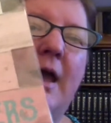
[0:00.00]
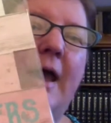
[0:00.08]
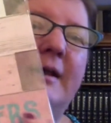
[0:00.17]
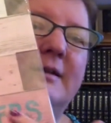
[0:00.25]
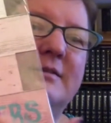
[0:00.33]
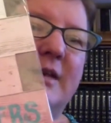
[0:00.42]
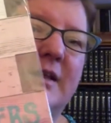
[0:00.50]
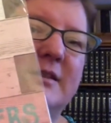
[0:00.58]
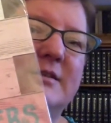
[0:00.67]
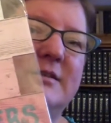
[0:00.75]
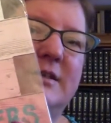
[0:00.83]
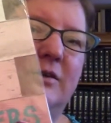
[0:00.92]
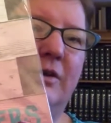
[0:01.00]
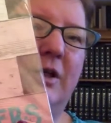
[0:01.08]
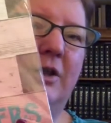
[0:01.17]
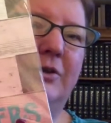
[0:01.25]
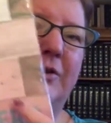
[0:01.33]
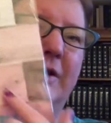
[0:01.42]
And it's got the teal
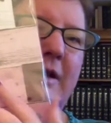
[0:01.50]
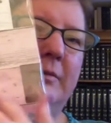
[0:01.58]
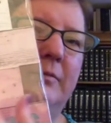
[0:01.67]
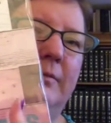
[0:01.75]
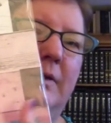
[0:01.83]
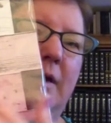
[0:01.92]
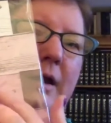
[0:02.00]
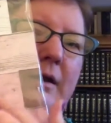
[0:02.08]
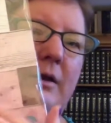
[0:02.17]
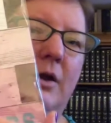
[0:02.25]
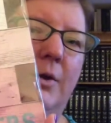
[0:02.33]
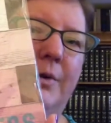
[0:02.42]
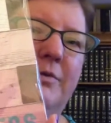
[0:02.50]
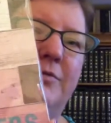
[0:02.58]
color that I'm kind of going